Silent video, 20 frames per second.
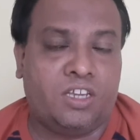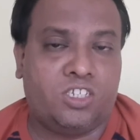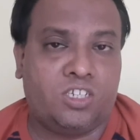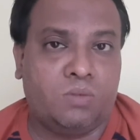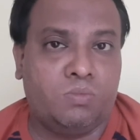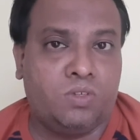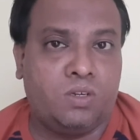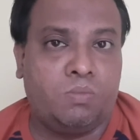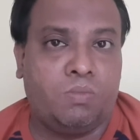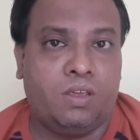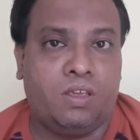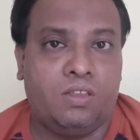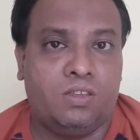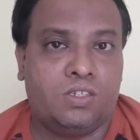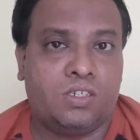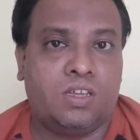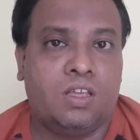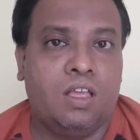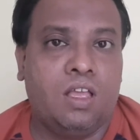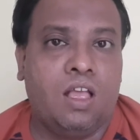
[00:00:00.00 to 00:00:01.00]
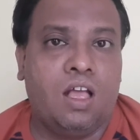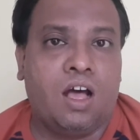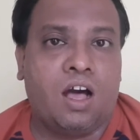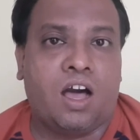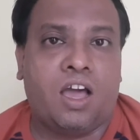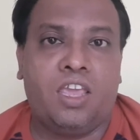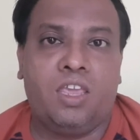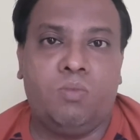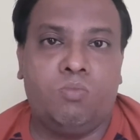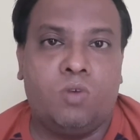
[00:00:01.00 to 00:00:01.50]
HMG means
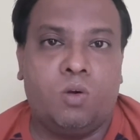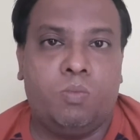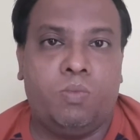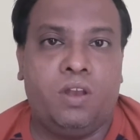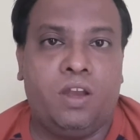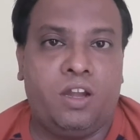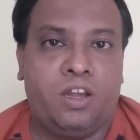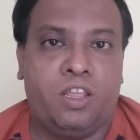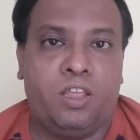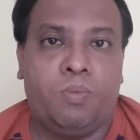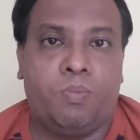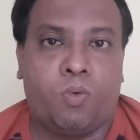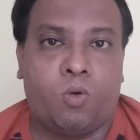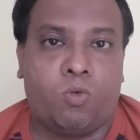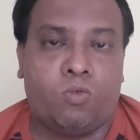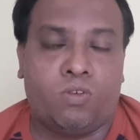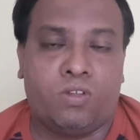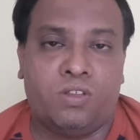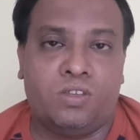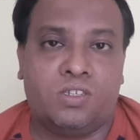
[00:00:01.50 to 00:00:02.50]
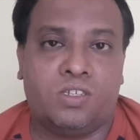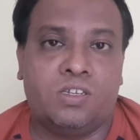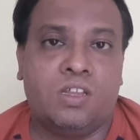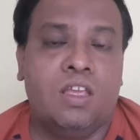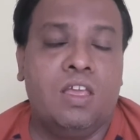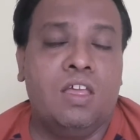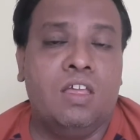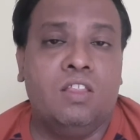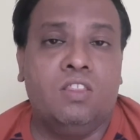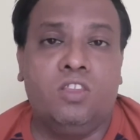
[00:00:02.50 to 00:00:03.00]
high mobility proteins.